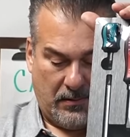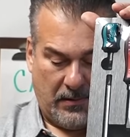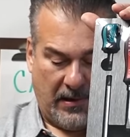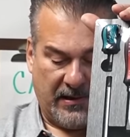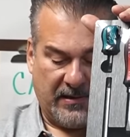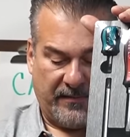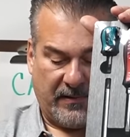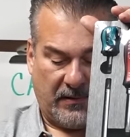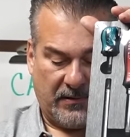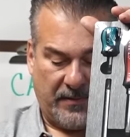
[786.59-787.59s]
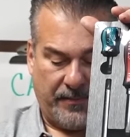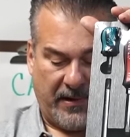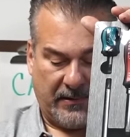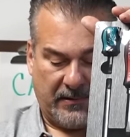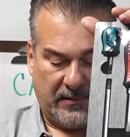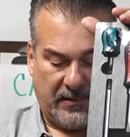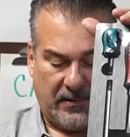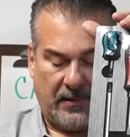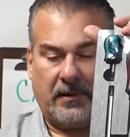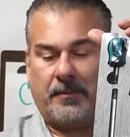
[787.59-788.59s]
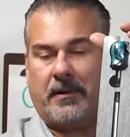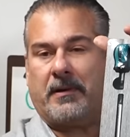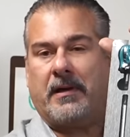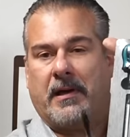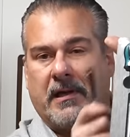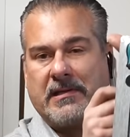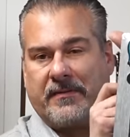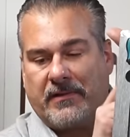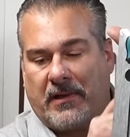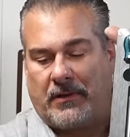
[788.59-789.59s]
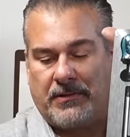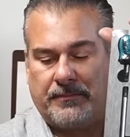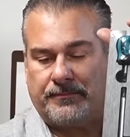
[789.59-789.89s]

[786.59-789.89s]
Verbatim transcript: Yeah, $87. Impact, I said. Yeah, impact. $87.